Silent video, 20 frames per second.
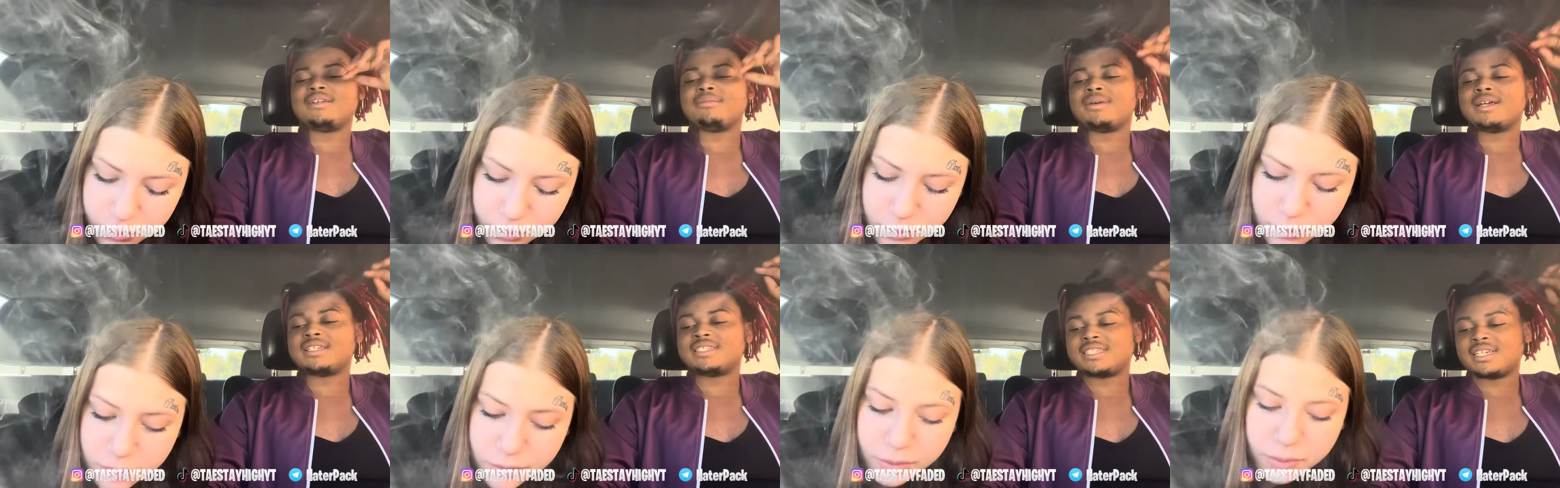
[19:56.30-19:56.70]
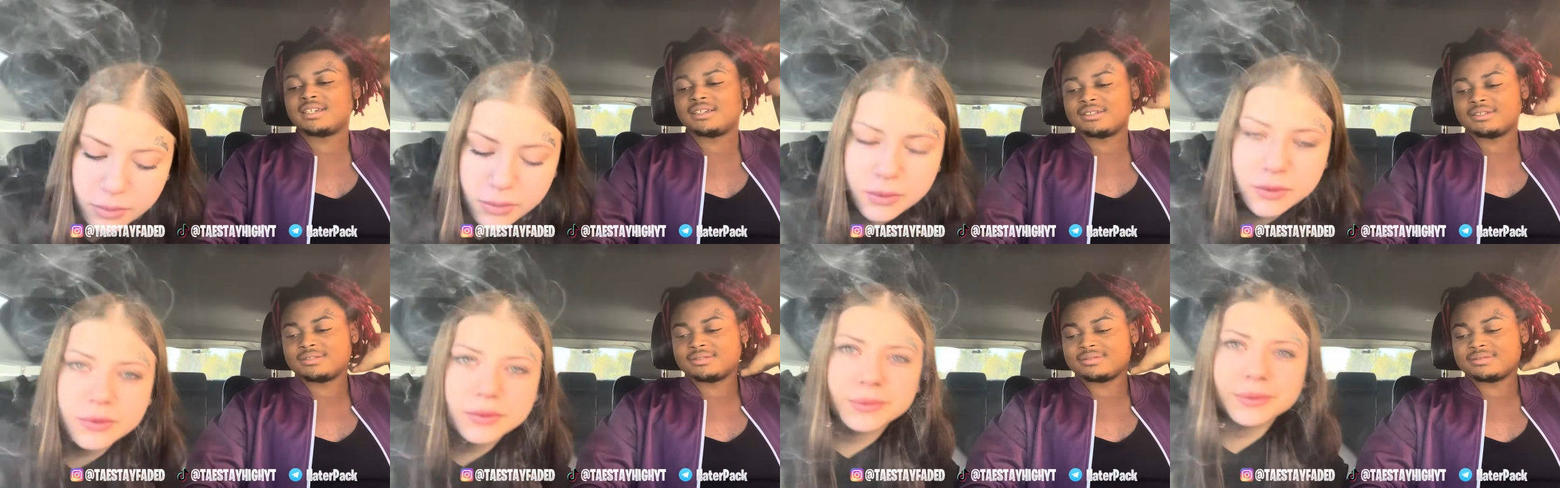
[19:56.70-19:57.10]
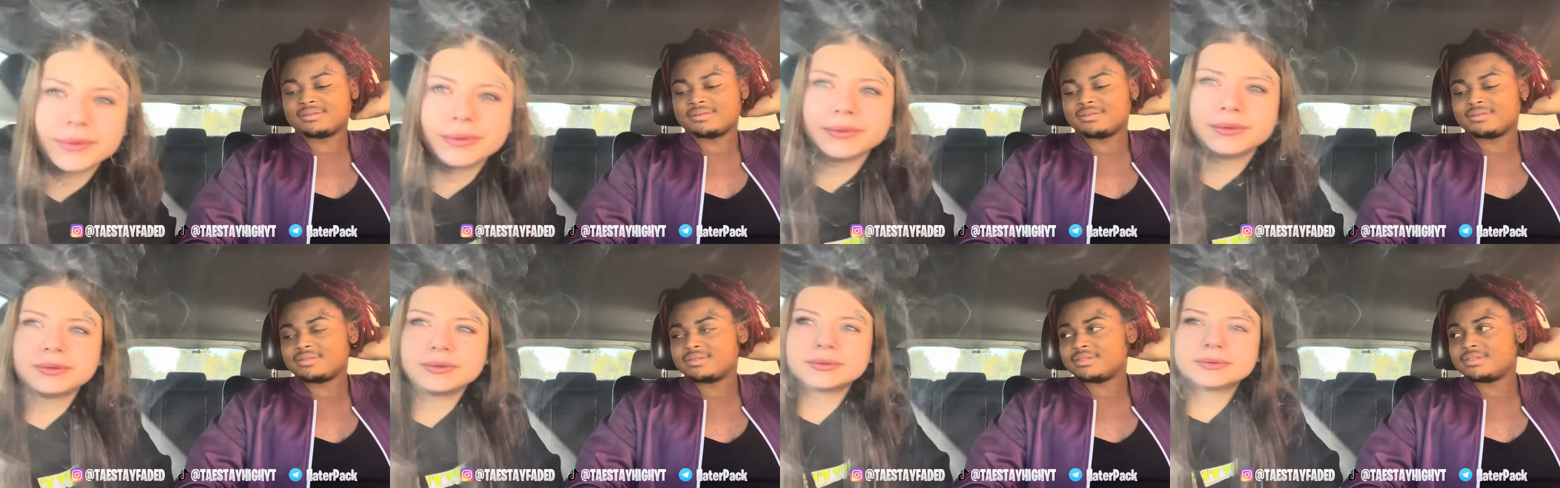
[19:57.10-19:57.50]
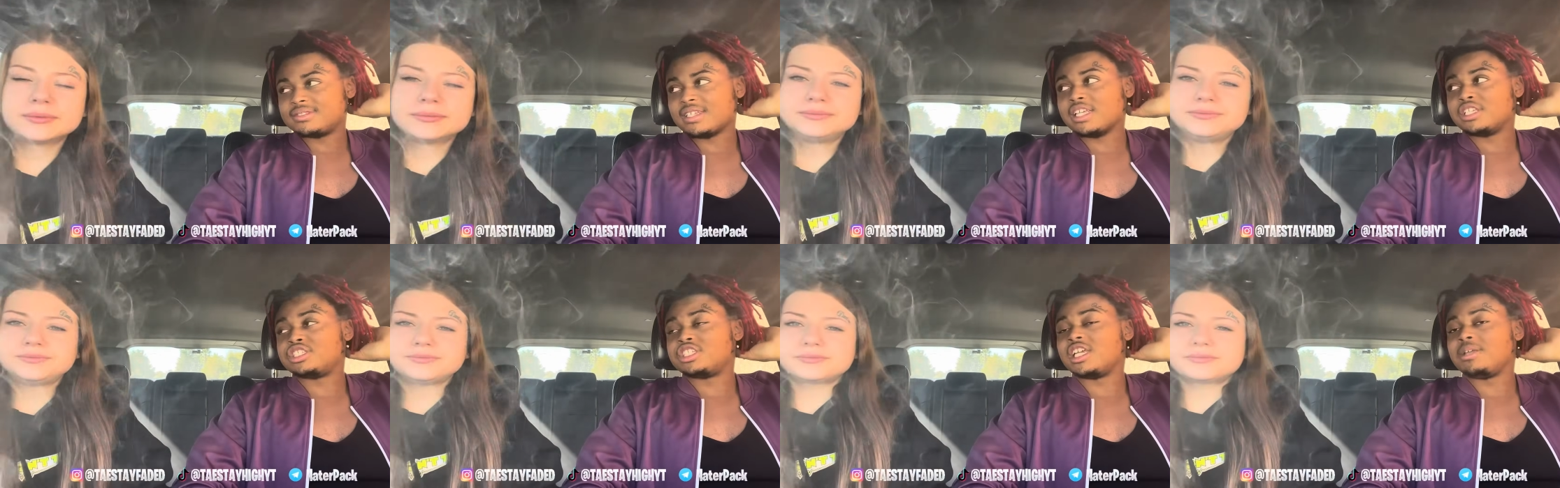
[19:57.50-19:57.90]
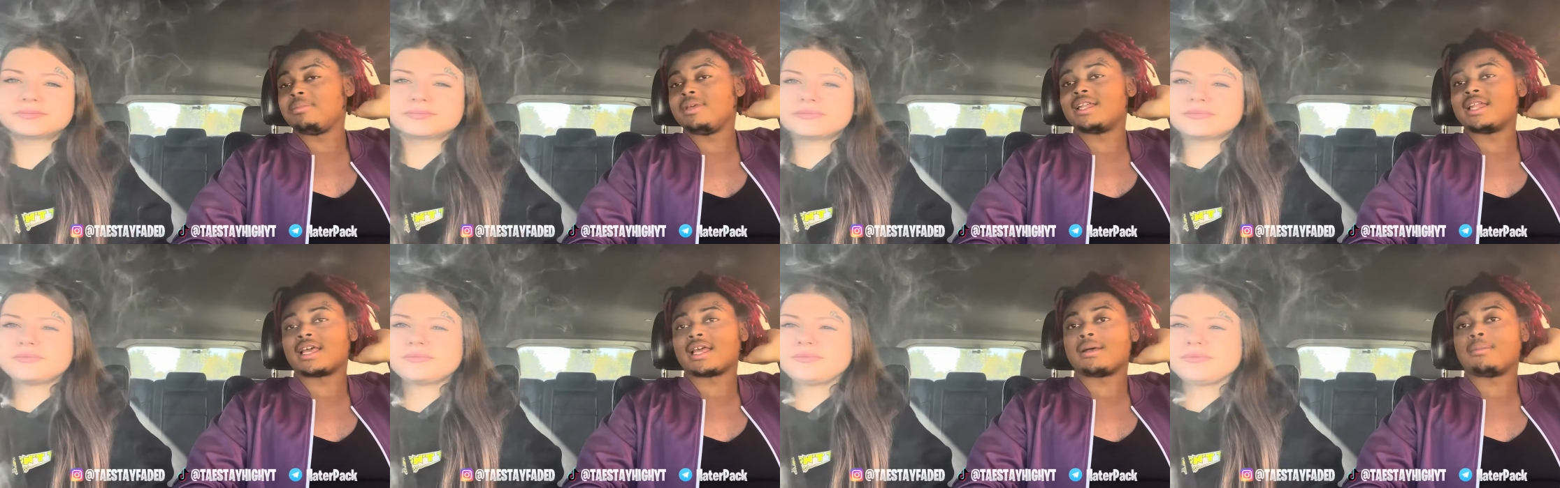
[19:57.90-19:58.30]
Speaker 1: my channel. They treat
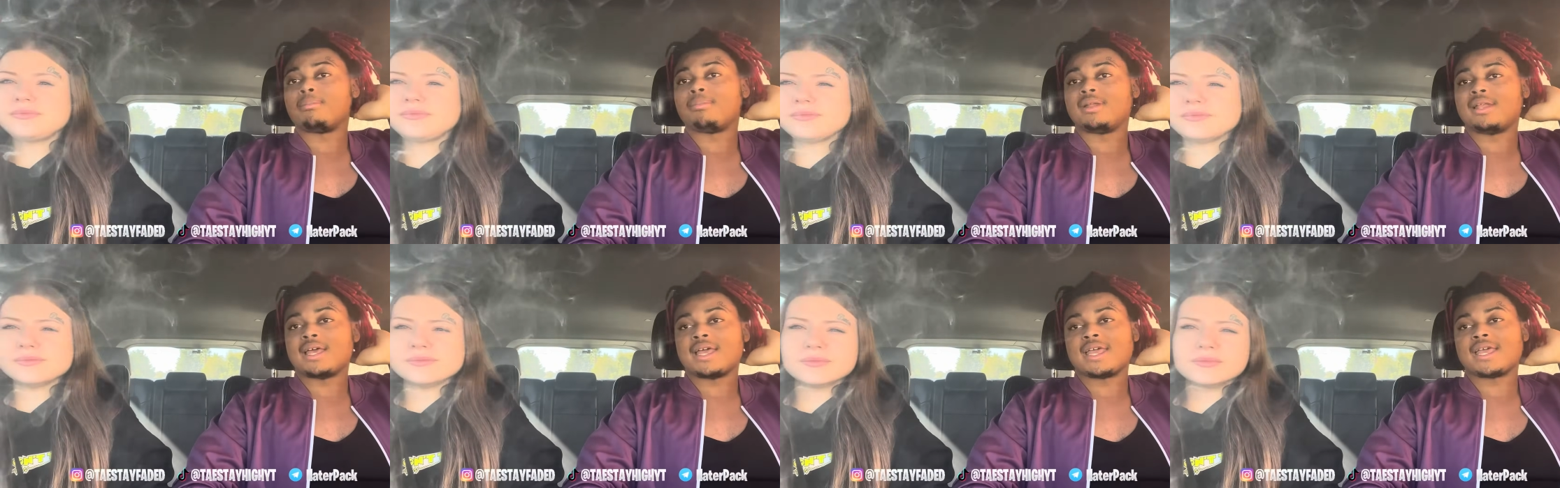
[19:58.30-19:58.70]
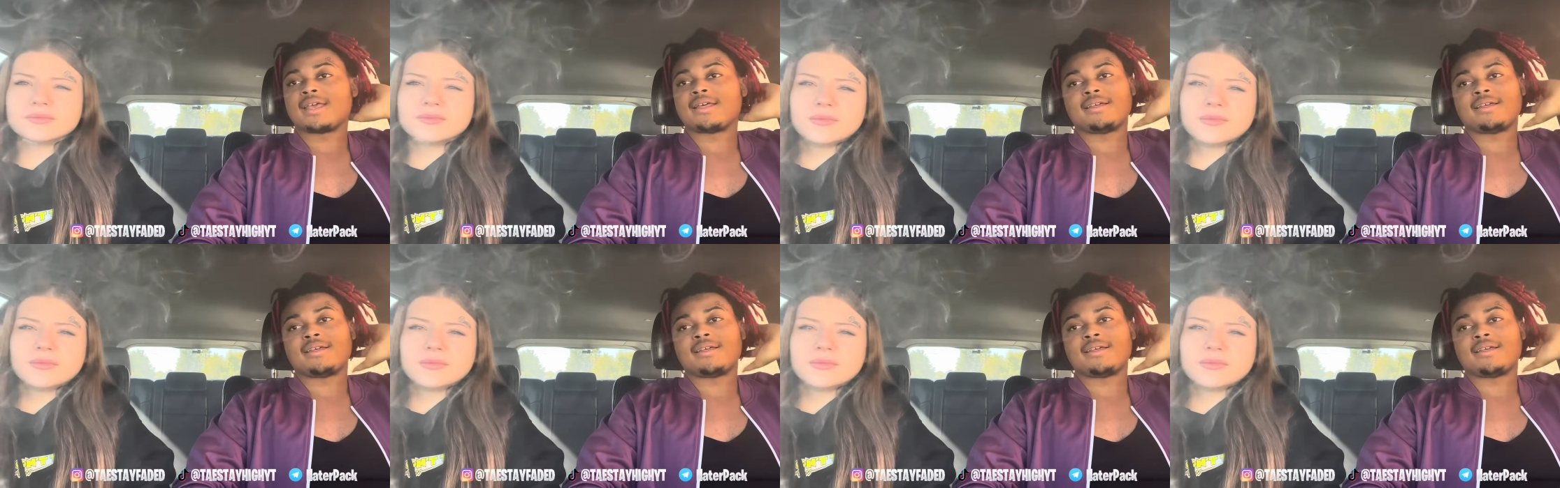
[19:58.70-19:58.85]
me like I'm black.